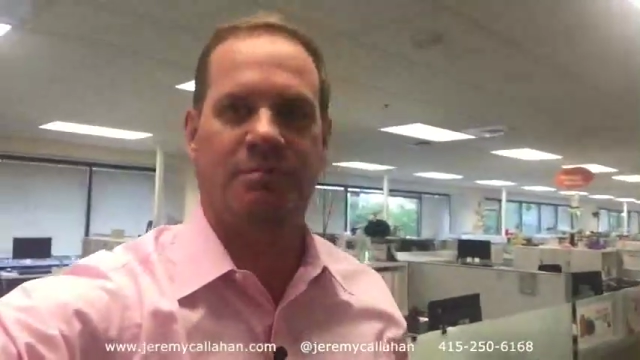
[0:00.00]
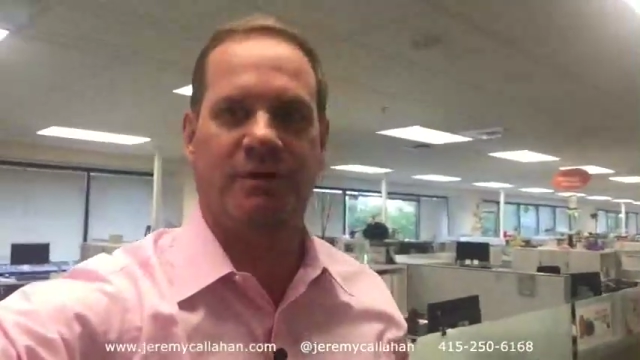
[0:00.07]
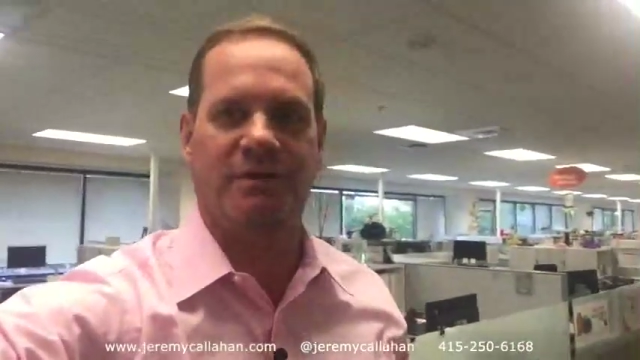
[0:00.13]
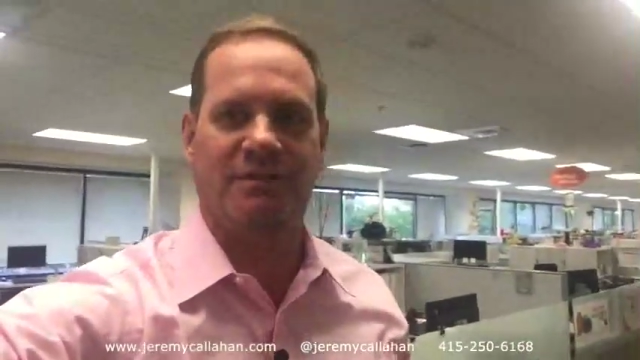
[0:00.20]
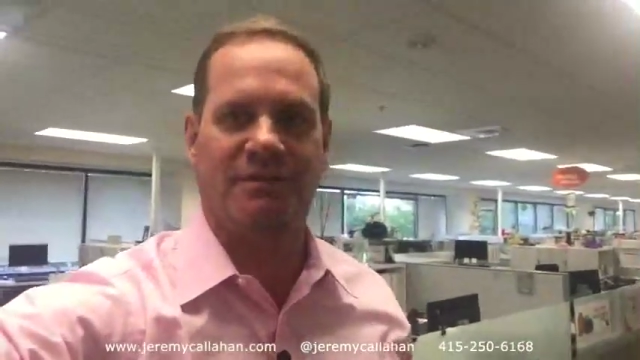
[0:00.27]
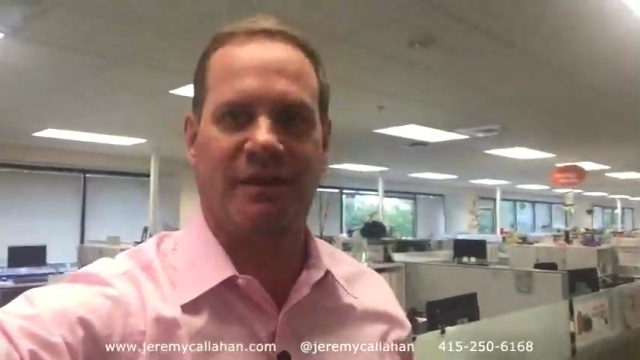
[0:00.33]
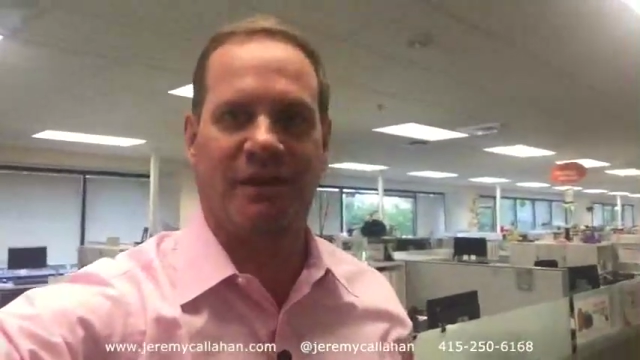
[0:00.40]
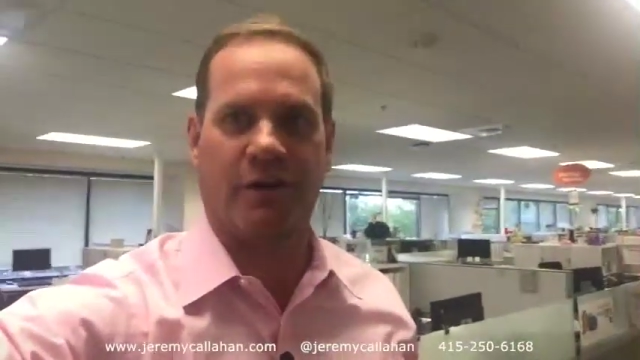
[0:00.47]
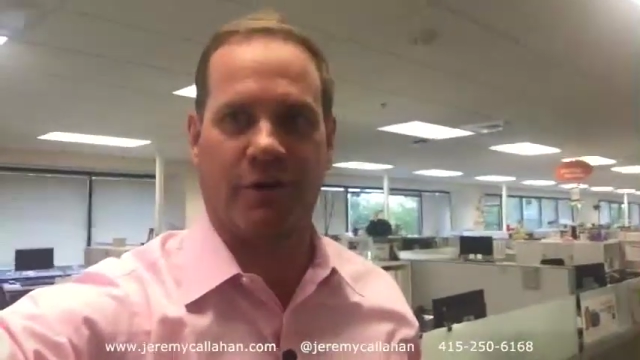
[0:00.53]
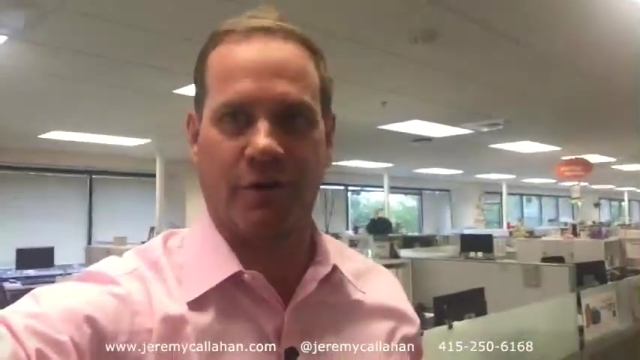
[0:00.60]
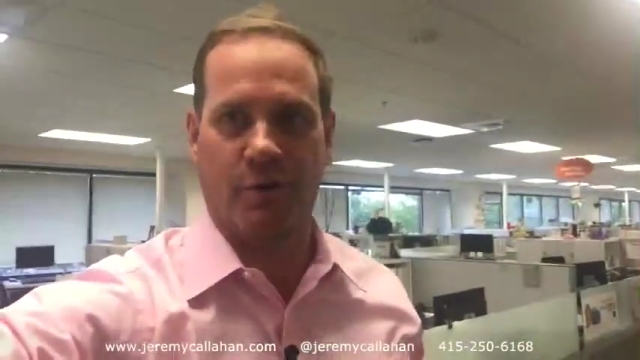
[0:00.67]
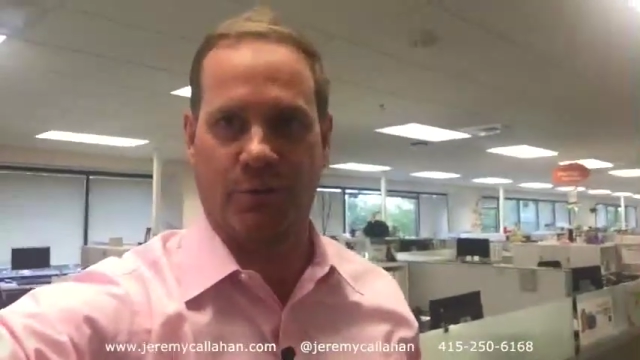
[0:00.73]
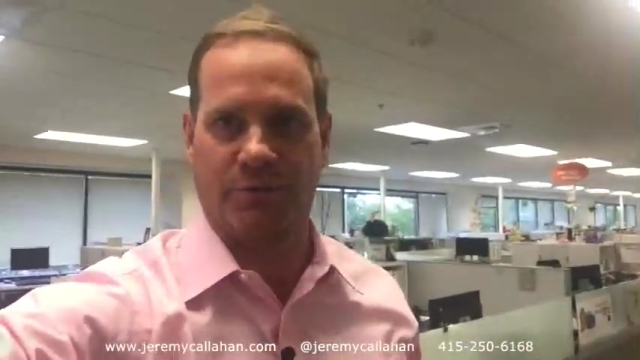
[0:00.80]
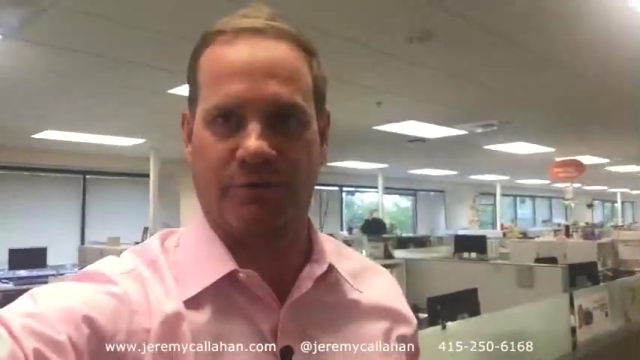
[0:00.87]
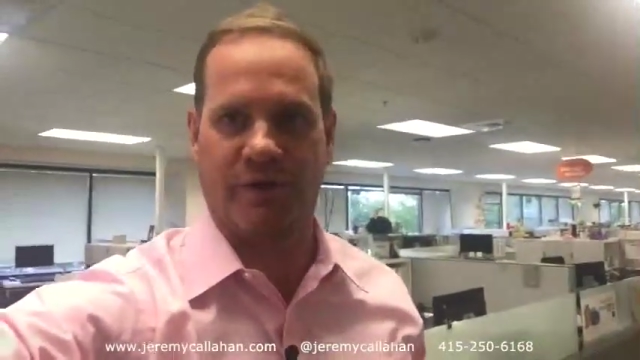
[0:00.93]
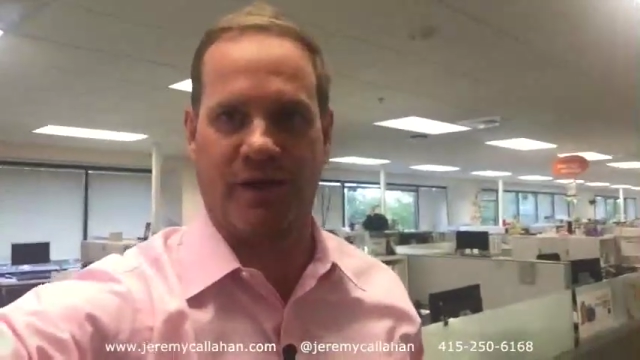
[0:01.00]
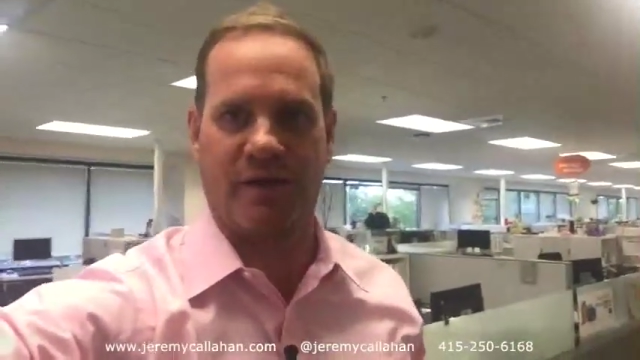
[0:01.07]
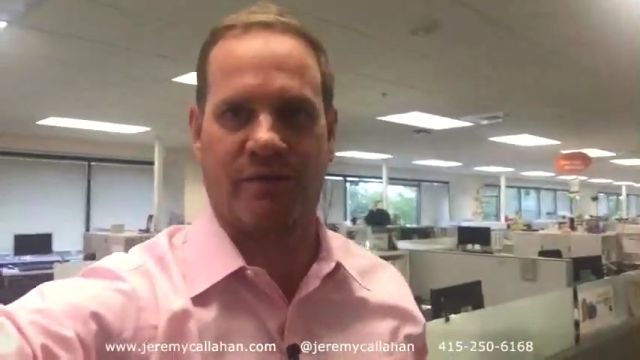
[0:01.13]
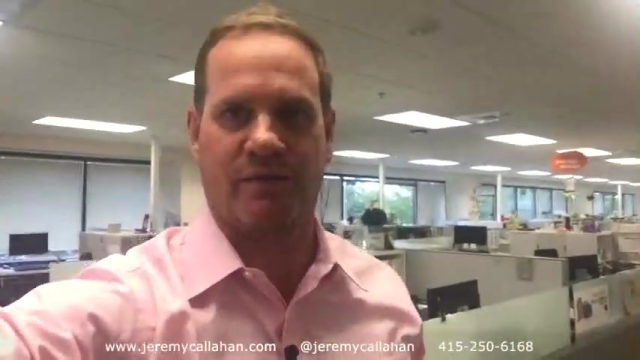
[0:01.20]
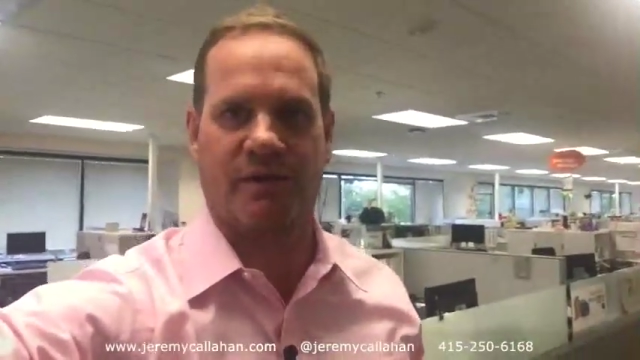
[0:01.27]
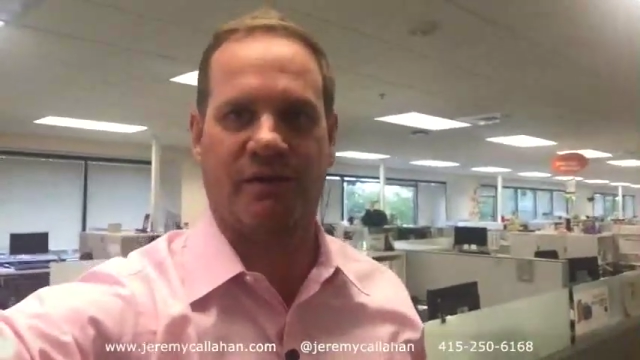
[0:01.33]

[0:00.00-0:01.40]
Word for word: place is like a ghost town